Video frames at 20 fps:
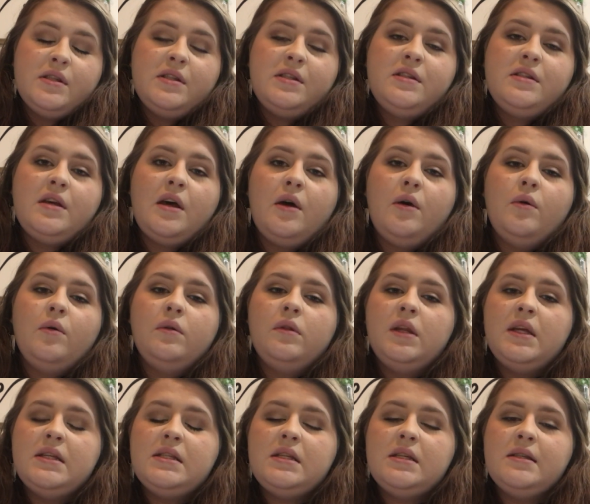so
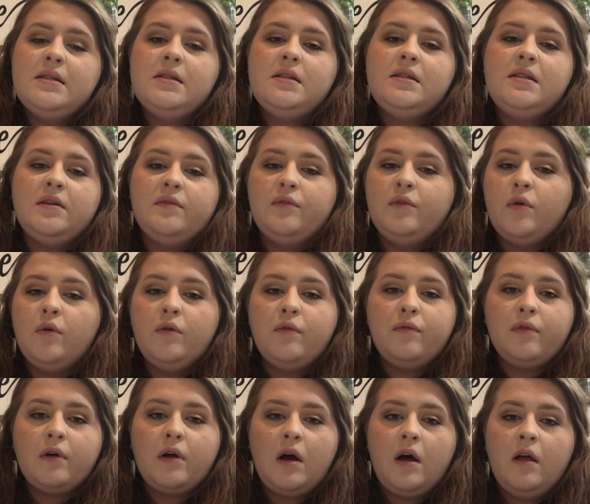this is difficult
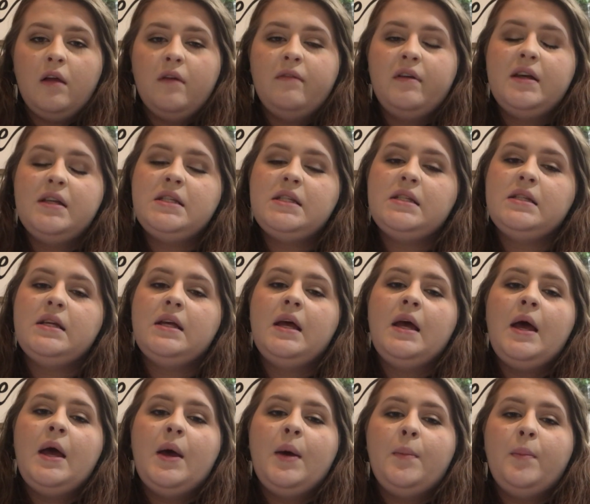for all of us.
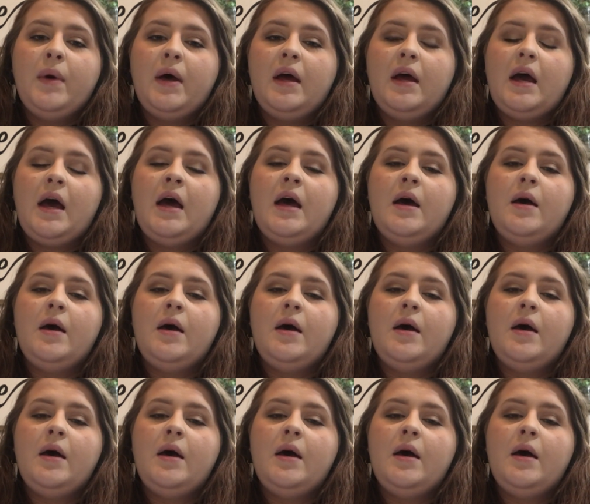But